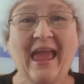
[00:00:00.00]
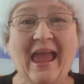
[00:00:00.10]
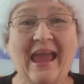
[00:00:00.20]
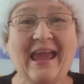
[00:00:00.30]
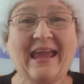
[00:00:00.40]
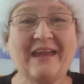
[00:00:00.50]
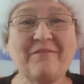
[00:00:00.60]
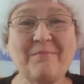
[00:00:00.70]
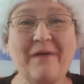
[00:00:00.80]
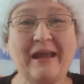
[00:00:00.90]
Hey
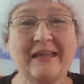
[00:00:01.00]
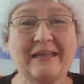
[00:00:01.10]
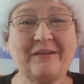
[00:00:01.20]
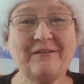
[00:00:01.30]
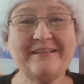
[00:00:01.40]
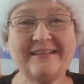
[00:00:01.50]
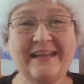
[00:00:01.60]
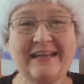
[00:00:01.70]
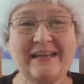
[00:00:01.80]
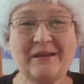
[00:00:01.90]
everybody, Chris
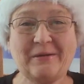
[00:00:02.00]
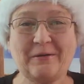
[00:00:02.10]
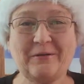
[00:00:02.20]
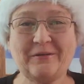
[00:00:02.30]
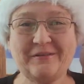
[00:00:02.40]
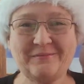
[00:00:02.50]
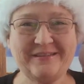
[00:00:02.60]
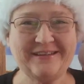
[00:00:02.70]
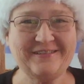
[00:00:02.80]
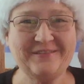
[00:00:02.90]
Ann here,
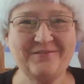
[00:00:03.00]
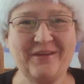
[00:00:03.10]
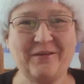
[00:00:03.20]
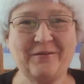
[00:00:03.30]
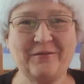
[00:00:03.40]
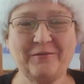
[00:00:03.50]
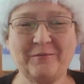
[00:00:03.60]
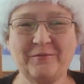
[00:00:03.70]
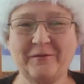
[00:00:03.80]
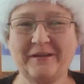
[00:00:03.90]
Christmas coach and founder of
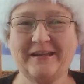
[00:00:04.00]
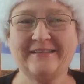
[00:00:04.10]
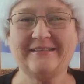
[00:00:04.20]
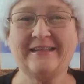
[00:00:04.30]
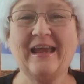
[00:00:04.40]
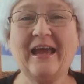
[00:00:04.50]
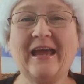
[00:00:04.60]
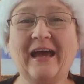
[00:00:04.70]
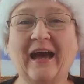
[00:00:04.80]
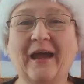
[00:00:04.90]
Christmas Organizing.
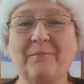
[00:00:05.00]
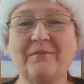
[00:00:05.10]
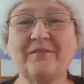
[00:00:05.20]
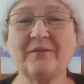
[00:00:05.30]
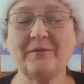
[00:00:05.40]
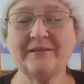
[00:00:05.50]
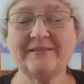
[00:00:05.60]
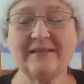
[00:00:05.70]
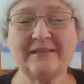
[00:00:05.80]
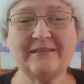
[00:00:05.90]
I'm so
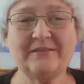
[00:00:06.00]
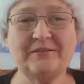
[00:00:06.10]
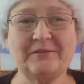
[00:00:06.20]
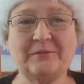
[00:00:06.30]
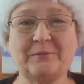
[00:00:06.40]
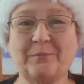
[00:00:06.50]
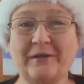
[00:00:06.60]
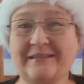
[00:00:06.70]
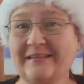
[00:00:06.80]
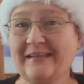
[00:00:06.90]
excited to
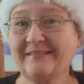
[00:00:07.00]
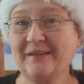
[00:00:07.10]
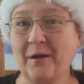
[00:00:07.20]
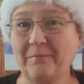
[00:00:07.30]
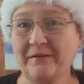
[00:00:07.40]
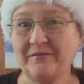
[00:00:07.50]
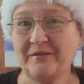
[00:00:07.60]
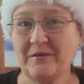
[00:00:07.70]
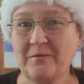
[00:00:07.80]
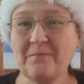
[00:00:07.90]
bring today's topic
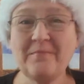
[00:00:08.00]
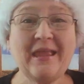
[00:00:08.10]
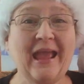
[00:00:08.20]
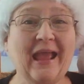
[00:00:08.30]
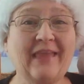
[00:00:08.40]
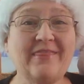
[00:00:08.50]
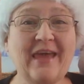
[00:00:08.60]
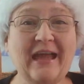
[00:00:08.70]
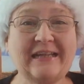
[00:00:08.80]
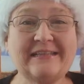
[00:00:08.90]
to you, and
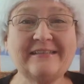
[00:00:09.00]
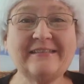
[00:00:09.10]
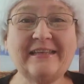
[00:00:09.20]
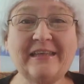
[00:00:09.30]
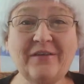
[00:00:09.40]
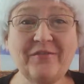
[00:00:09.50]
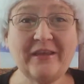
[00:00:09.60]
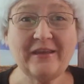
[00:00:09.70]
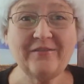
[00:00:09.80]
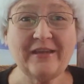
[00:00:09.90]
that is
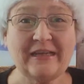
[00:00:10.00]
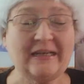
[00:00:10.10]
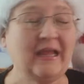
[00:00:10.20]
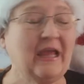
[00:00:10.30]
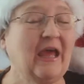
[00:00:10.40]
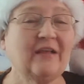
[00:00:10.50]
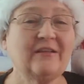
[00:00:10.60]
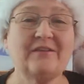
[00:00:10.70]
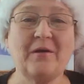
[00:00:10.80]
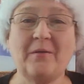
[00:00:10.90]
gift giving.
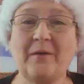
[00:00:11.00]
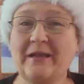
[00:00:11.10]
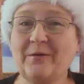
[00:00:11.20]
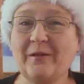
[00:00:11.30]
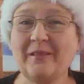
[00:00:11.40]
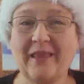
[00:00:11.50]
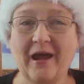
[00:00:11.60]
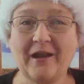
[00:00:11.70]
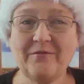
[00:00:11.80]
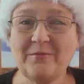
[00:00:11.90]
So, I know a
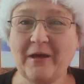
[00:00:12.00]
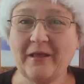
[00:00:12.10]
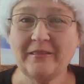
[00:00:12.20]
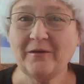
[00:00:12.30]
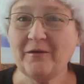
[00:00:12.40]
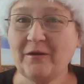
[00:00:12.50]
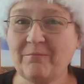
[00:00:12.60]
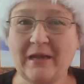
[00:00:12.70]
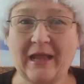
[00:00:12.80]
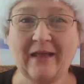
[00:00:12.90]
lot of you out there
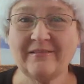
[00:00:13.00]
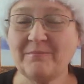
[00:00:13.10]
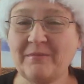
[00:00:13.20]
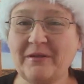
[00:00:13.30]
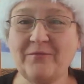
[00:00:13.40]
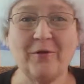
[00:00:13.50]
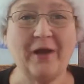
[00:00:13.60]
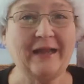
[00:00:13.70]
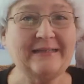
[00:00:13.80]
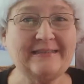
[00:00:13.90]
have been asking me for
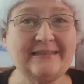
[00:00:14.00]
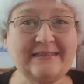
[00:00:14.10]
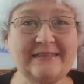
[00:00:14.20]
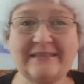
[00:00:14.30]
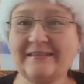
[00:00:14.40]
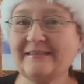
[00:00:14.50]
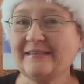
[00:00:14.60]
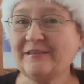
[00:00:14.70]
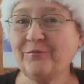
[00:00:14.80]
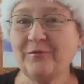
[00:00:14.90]
ideas
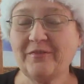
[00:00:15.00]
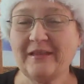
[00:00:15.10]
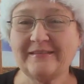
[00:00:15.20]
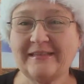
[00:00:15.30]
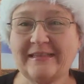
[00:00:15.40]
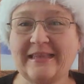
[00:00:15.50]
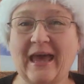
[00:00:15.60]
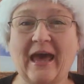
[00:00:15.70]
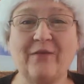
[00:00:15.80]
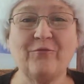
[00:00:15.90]
and different things like
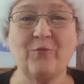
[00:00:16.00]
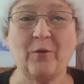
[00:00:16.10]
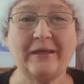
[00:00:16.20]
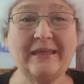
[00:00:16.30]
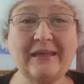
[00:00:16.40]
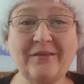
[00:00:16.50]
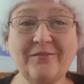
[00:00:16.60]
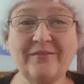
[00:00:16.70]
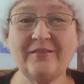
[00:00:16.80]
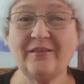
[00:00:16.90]
that for
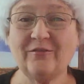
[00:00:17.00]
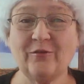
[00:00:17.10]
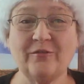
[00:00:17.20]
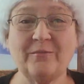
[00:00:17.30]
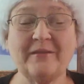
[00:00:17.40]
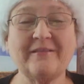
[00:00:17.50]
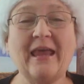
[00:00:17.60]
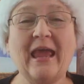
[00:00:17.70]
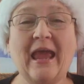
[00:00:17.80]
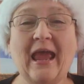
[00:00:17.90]
gifts this Christmas,
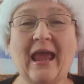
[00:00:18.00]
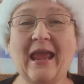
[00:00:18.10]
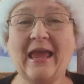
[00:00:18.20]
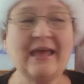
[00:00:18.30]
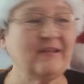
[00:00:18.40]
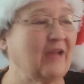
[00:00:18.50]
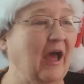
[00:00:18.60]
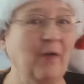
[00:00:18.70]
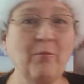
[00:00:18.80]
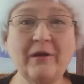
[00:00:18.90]
and
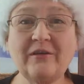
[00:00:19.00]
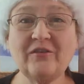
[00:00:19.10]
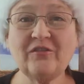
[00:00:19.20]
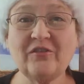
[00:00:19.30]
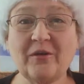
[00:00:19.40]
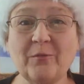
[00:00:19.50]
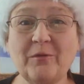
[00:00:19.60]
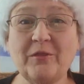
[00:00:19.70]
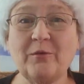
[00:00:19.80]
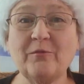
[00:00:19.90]
I wanted to share
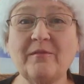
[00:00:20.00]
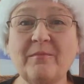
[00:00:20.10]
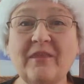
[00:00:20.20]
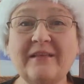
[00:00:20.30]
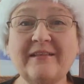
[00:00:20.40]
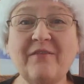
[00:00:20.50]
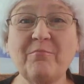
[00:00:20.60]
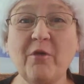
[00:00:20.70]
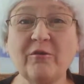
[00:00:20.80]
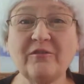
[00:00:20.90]
with you some things
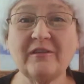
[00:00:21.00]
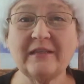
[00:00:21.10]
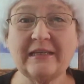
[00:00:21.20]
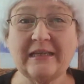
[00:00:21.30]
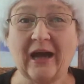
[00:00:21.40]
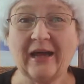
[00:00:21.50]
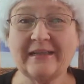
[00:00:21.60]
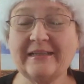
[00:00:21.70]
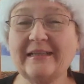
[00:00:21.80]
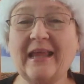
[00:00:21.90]
I've personally
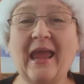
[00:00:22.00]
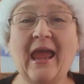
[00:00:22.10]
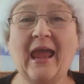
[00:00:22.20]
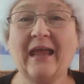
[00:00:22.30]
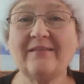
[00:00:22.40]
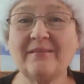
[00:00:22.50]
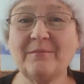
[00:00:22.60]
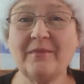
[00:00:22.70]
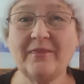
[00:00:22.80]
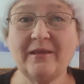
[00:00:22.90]
gotten and
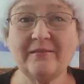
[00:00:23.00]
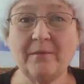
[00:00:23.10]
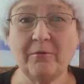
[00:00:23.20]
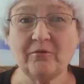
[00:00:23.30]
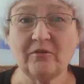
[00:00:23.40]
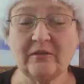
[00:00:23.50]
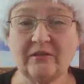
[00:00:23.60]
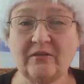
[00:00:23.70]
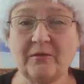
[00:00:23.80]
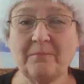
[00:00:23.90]
some of the things I
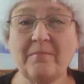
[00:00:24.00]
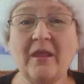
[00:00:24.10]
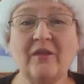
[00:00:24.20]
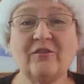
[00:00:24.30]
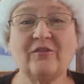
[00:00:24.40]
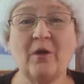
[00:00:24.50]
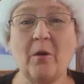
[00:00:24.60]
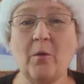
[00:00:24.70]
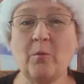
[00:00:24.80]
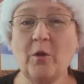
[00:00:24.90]
personally do.
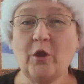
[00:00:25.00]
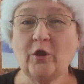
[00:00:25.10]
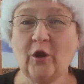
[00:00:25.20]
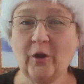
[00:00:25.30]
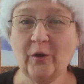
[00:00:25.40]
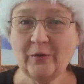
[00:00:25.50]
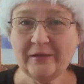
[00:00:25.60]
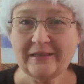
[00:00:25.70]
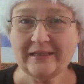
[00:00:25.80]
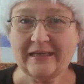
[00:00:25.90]
So,
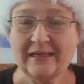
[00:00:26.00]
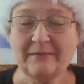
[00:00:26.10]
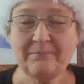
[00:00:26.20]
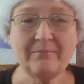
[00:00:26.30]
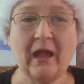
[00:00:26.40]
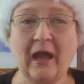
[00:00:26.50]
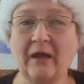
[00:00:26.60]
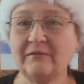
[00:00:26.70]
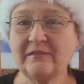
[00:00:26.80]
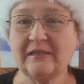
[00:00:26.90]
currently,
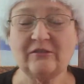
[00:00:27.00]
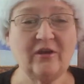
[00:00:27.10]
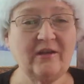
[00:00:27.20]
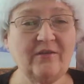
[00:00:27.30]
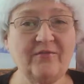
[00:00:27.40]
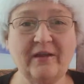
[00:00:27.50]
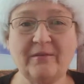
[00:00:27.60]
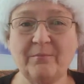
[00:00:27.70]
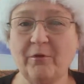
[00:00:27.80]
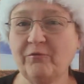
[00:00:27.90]
I was like trying to
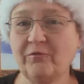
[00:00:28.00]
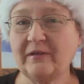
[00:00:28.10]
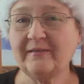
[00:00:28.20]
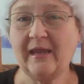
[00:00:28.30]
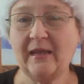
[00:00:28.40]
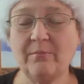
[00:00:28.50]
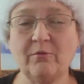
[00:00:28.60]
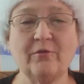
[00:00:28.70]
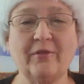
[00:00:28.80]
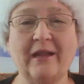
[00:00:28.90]
find the perfect
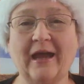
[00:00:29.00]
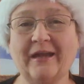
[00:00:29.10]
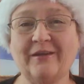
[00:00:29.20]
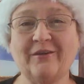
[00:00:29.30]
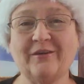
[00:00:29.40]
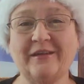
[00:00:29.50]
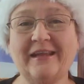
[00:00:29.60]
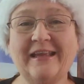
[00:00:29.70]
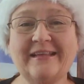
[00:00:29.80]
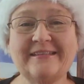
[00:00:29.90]
table that I
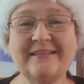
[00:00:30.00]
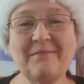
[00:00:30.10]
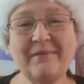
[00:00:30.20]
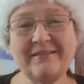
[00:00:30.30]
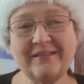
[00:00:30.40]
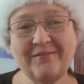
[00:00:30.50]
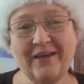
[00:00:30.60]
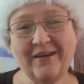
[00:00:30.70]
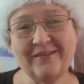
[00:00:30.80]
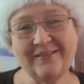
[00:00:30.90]
could set my stuff
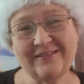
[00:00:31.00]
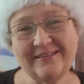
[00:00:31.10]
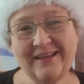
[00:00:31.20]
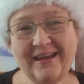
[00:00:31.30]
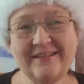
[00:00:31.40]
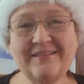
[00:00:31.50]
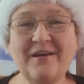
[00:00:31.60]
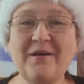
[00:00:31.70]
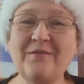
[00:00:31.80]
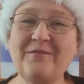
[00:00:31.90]
out on the sides
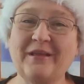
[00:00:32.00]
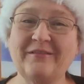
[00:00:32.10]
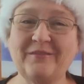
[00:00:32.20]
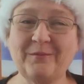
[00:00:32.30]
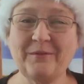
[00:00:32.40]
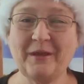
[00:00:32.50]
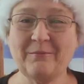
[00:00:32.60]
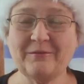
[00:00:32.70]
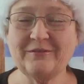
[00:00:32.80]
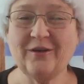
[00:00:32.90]
of and still be
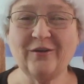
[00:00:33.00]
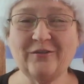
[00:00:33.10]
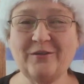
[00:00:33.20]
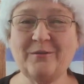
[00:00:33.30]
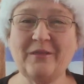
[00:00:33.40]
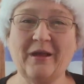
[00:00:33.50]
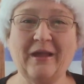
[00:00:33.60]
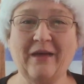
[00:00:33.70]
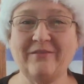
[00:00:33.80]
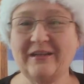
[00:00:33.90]
able to talk to you without
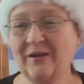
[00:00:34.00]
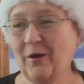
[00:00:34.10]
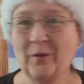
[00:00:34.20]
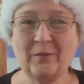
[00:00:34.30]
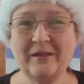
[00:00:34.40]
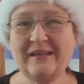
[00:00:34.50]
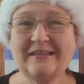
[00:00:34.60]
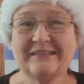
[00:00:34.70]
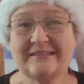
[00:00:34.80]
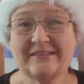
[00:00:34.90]
having it all
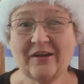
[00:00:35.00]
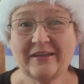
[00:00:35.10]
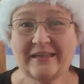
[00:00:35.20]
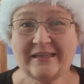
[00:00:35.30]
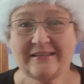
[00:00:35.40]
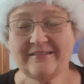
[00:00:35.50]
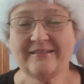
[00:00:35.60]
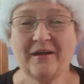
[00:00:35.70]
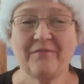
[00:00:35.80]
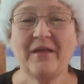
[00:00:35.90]
junky and
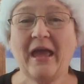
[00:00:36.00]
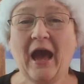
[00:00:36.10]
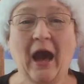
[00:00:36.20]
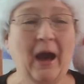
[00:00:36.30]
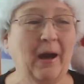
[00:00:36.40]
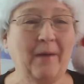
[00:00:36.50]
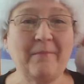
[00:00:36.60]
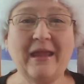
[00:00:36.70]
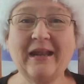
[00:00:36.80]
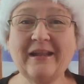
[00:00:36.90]
stuff.
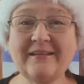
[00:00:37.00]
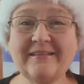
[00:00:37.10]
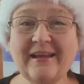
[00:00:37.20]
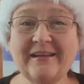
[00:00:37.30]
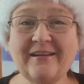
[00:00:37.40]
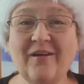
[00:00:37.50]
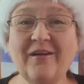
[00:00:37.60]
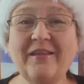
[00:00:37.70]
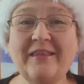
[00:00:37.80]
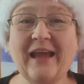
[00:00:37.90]
And I decided
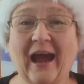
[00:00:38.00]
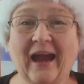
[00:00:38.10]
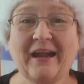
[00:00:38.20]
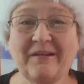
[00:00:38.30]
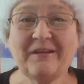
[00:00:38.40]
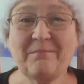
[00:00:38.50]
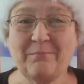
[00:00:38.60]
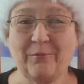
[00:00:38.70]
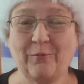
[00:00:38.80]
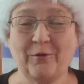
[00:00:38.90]
on the ironing
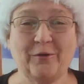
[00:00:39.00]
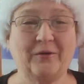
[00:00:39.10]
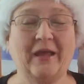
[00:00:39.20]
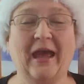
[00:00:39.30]
board.